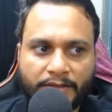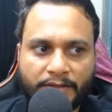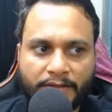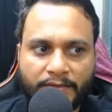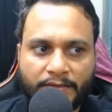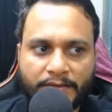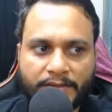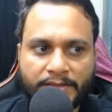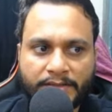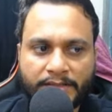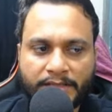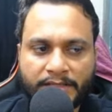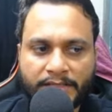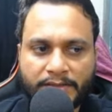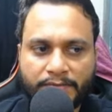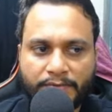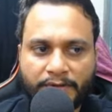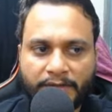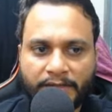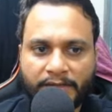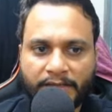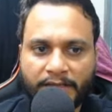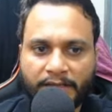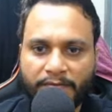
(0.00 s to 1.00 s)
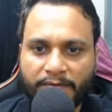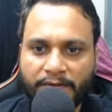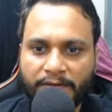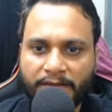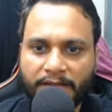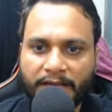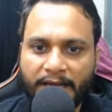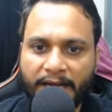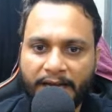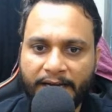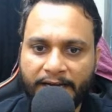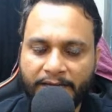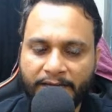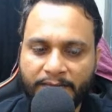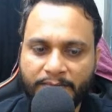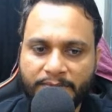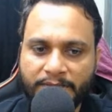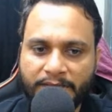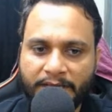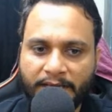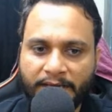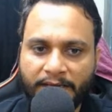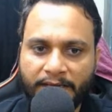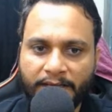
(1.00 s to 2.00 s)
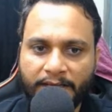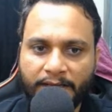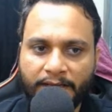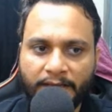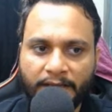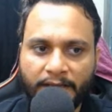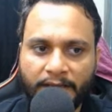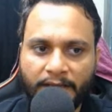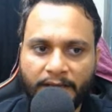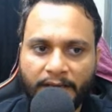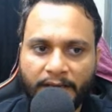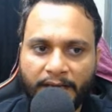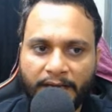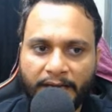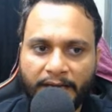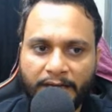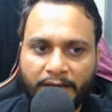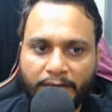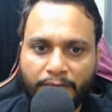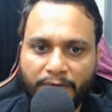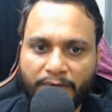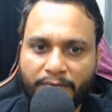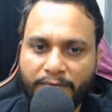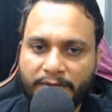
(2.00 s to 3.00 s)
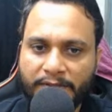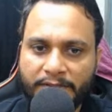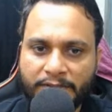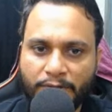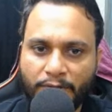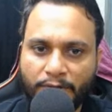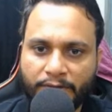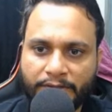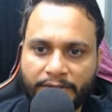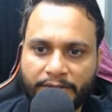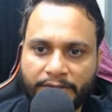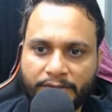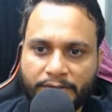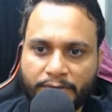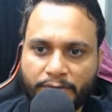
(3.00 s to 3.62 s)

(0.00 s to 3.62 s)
In this case, we are given the items array and we will sort it.